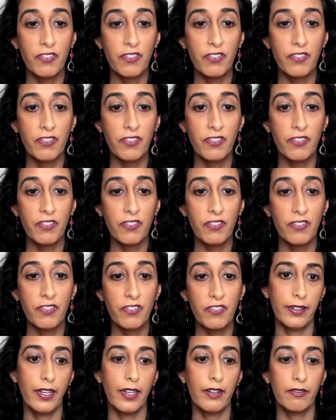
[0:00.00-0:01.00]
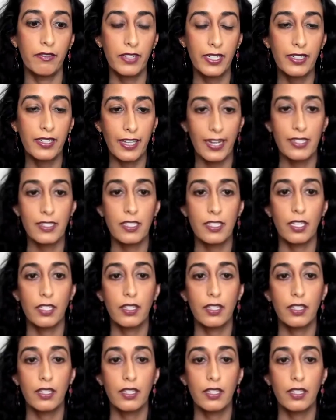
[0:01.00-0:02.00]
going on, and
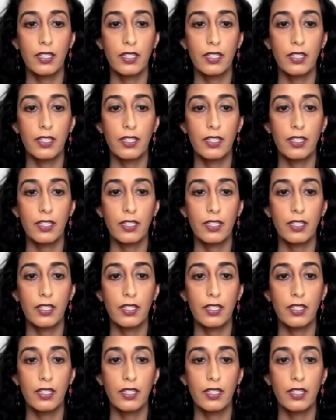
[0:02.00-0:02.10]
realizing